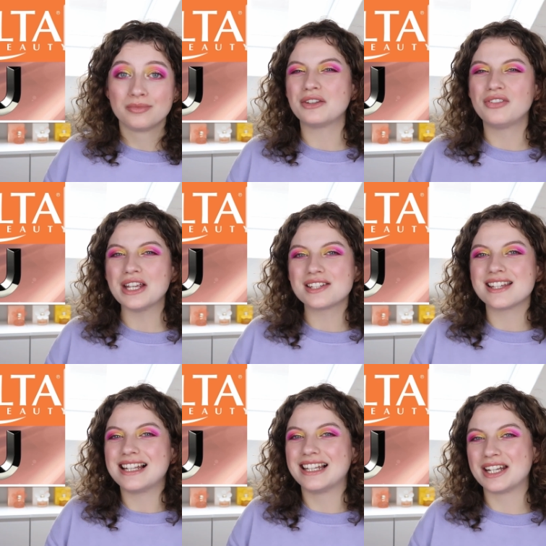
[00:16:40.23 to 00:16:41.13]
it feels
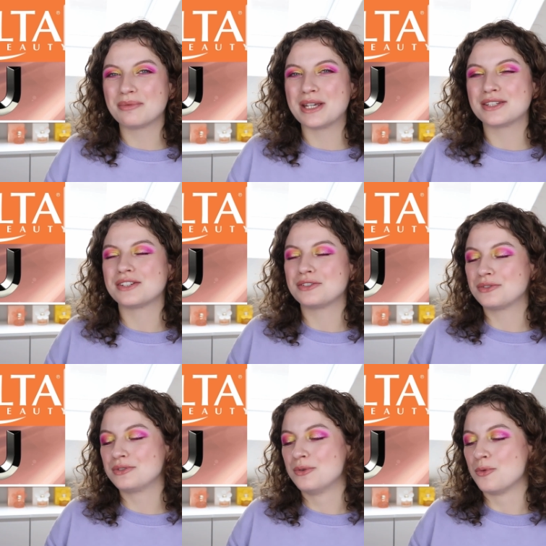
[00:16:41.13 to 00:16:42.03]
a little bit
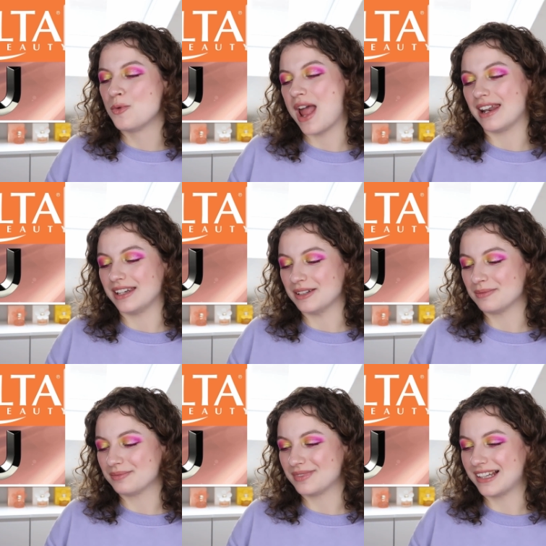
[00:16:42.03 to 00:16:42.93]
random.